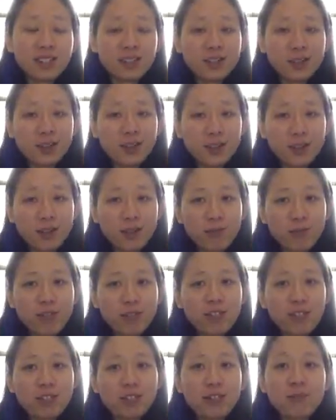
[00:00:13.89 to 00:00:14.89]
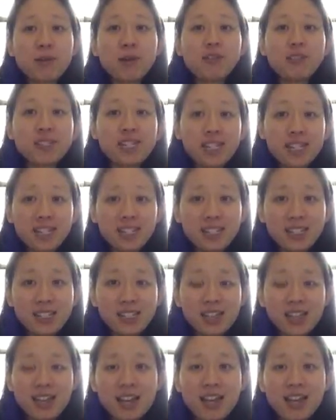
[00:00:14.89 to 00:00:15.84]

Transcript: Yesterday we talked about needs